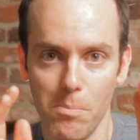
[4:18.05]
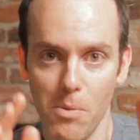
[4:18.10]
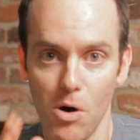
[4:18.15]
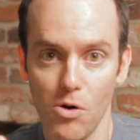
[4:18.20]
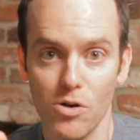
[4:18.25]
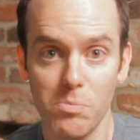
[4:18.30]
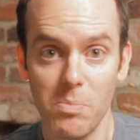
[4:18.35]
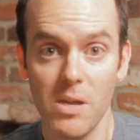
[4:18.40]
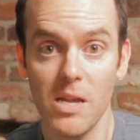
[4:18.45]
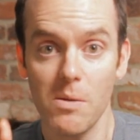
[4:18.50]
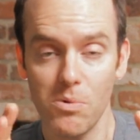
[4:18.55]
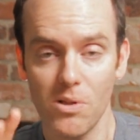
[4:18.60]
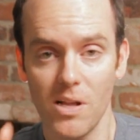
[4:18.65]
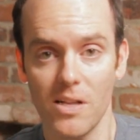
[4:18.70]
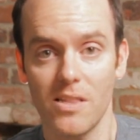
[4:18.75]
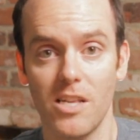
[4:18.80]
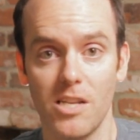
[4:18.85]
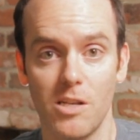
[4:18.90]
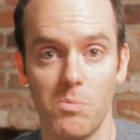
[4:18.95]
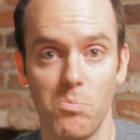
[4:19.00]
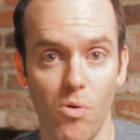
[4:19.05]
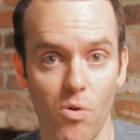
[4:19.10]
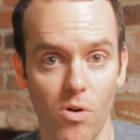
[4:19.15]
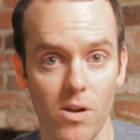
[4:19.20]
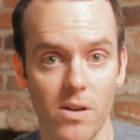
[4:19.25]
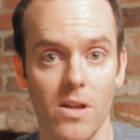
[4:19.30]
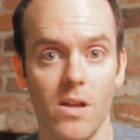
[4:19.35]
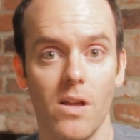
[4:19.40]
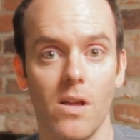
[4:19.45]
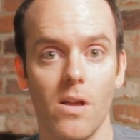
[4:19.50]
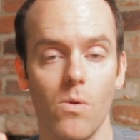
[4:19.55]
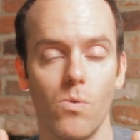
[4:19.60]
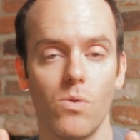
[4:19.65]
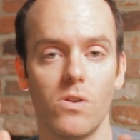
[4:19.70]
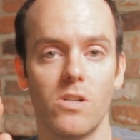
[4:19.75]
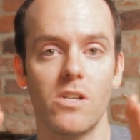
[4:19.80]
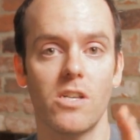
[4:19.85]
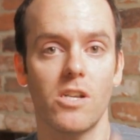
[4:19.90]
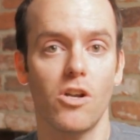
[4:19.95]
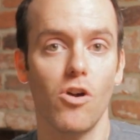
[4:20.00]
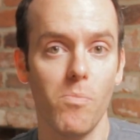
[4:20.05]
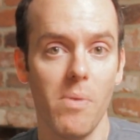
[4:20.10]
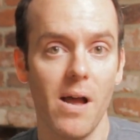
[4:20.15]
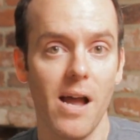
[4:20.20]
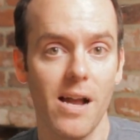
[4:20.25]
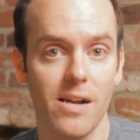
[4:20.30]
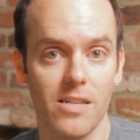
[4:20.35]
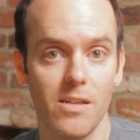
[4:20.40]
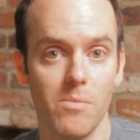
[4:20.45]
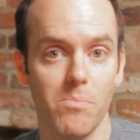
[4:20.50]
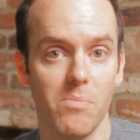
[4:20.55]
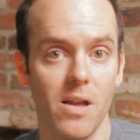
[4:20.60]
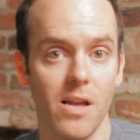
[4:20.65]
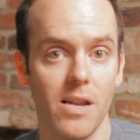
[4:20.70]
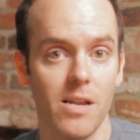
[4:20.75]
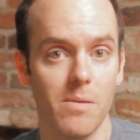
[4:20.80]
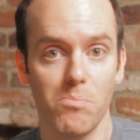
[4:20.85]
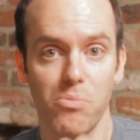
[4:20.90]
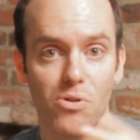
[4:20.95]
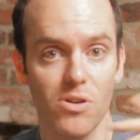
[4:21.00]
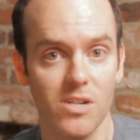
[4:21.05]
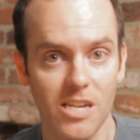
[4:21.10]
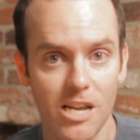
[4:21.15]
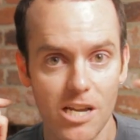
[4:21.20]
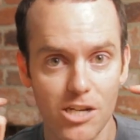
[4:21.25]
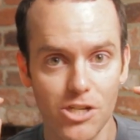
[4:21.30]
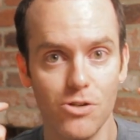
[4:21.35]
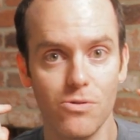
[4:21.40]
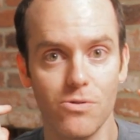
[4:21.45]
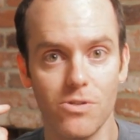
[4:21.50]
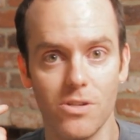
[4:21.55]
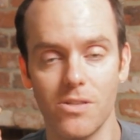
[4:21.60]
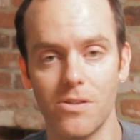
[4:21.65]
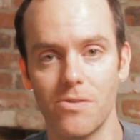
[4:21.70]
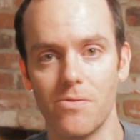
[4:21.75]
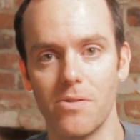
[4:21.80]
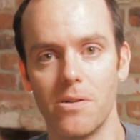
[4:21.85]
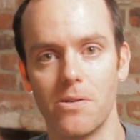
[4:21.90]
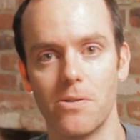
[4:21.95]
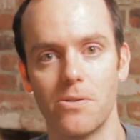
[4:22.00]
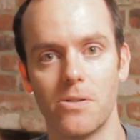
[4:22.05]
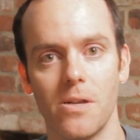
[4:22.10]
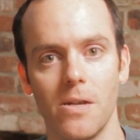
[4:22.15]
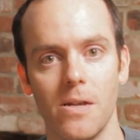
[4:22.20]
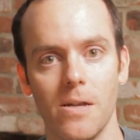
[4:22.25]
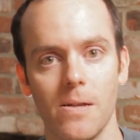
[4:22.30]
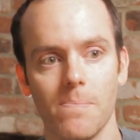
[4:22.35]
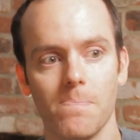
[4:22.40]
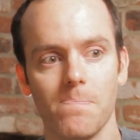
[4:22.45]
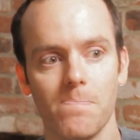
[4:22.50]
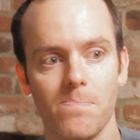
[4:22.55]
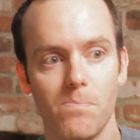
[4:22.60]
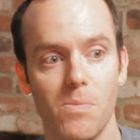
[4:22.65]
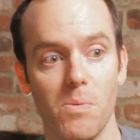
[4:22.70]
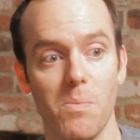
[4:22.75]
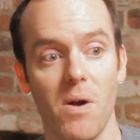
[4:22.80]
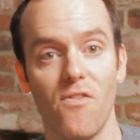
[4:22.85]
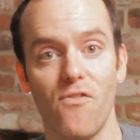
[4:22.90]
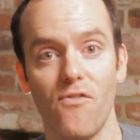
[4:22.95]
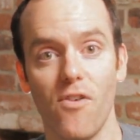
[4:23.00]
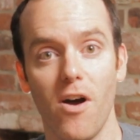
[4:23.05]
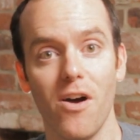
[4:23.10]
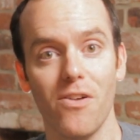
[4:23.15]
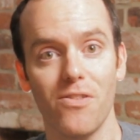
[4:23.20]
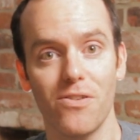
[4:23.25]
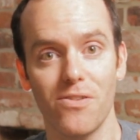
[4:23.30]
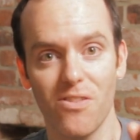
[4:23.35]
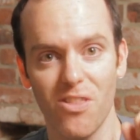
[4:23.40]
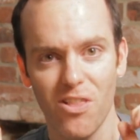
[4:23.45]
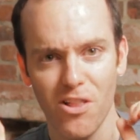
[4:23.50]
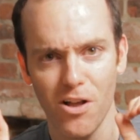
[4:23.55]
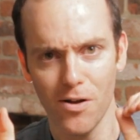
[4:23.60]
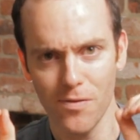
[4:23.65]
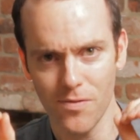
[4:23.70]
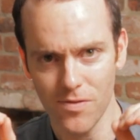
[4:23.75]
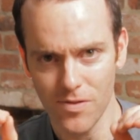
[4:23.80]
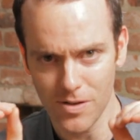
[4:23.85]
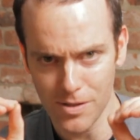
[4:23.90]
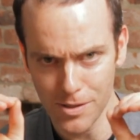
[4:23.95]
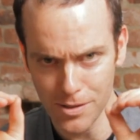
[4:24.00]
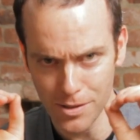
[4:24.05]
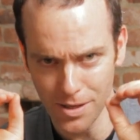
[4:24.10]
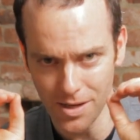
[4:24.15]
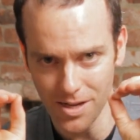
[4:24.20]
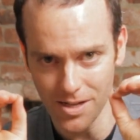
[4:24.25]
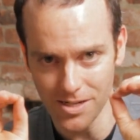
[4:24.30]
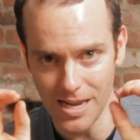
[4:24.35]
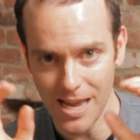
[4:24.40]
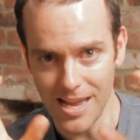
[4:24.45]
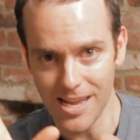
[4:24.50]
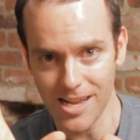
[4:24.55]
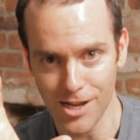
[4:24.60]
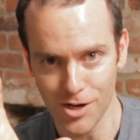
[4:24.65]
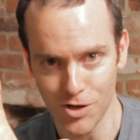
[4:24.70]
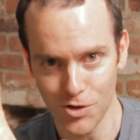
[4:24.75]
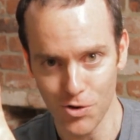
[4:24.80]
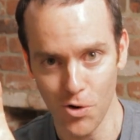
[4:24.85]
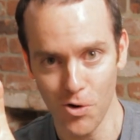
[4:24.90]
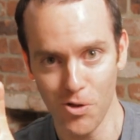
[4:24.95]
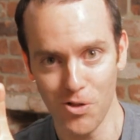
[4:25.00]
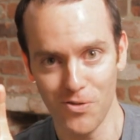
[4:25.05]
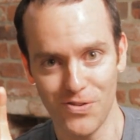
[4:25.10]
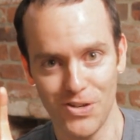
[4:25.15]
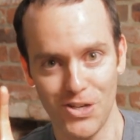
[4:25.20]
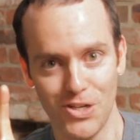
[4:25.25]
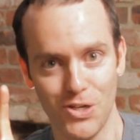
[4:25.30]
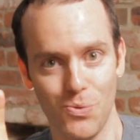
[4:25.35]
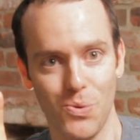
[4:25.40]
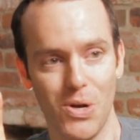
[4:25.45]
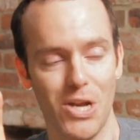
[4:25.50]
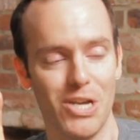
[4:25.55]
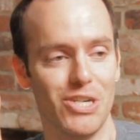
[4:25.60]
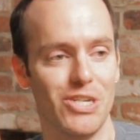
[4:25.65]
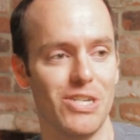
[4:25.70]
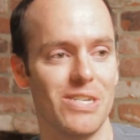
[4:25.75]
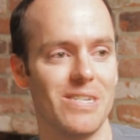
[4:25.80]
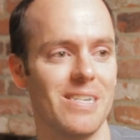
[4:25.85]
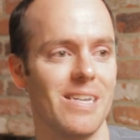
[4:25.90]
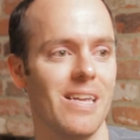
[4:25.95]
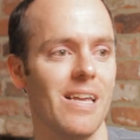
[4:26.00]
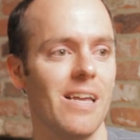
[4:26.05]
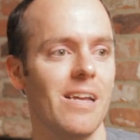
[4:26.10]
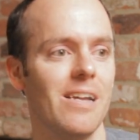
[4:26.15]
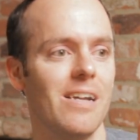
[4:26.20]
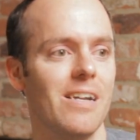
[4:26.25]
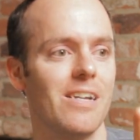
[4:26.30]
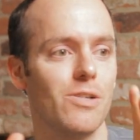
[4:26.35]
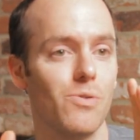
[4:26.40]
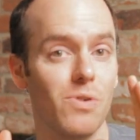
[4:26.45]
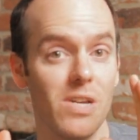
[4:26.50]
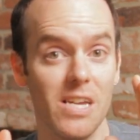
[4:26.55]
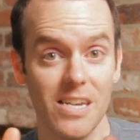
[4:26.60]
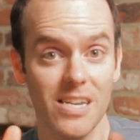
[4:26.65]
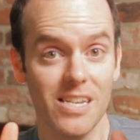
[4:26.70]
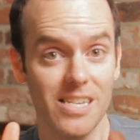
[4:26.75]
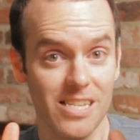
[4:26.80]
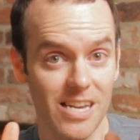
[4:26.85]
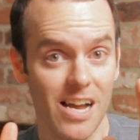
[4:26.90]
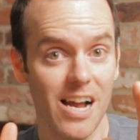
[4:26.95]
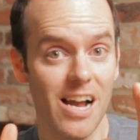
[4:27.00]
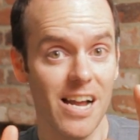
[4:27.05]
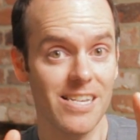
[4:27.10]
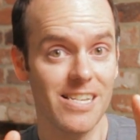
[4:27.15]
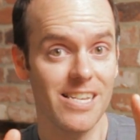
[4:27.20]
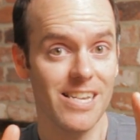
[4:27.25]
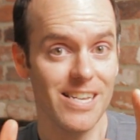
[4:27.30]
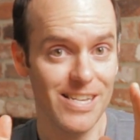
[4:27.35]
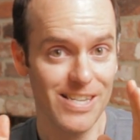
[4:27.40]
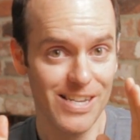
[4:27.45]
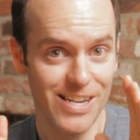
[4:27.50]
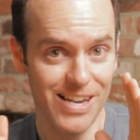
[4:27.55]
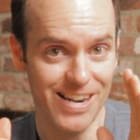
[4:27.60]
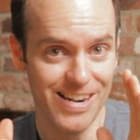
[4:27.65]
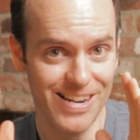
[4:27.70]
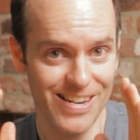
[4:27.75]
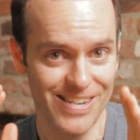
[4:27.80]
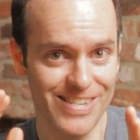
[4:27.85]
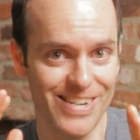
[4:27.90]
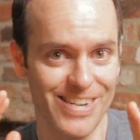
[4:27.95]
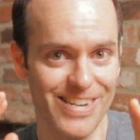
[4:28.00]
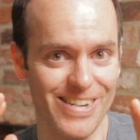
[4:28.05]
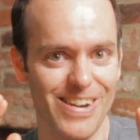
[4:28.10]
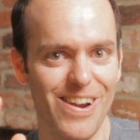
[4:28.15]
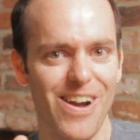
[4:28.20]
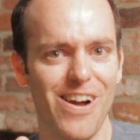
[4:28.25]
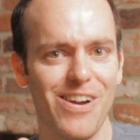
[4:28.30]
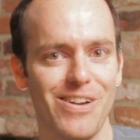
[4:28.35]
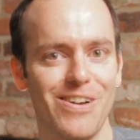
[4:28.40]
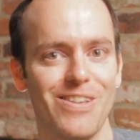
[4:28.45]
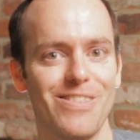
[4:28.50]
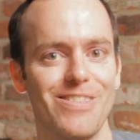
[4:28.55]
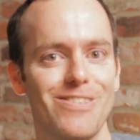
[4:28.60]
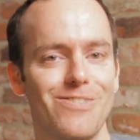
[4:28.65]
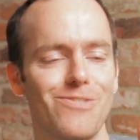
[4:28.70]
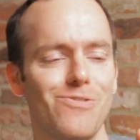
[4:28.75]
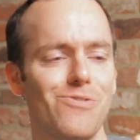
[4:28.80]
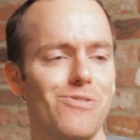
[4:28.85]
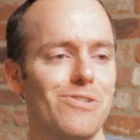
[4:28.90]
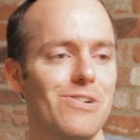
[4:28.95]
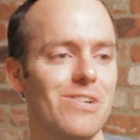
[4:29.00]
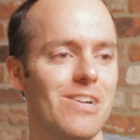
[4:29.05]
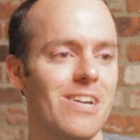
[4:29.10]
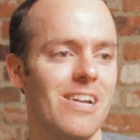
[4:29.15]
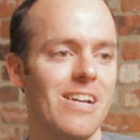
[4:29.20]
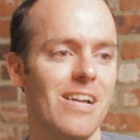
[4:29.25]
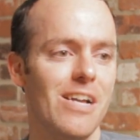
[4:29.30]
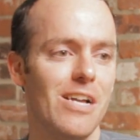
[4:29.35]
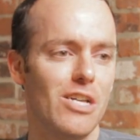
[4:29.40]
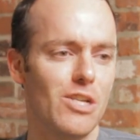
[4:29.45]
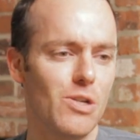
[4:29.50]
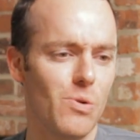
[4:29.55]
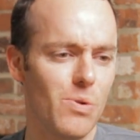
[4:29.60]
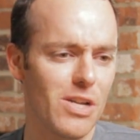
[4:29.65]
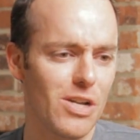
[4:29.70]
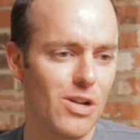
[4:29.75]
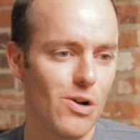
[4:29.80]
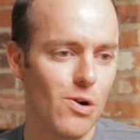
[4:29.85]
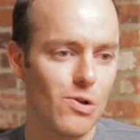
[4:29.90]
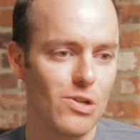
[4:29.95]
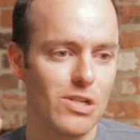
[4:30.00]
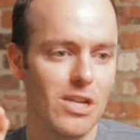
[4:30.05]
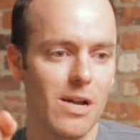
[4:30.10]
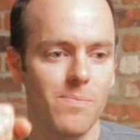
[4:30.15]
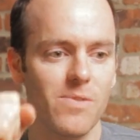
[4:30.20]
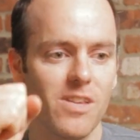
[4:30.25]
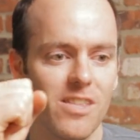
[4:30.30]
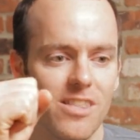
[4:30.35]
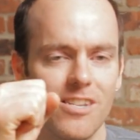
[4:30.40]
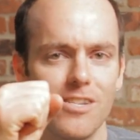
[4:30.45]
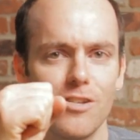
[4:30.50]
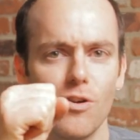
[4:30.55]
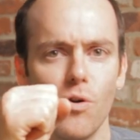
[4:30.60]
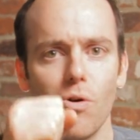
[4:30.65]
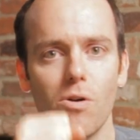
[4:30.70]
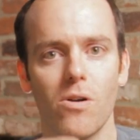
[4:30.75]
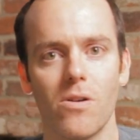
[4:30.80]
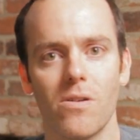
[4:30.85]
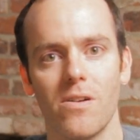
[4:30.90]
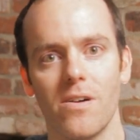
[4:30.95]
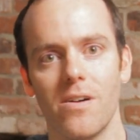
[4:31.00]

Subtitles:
most people at this point would just go back to bed and put tissues in their ears. But my father loves to take control of situations. So he decides he's going to just knock on the door. So he goes up to the door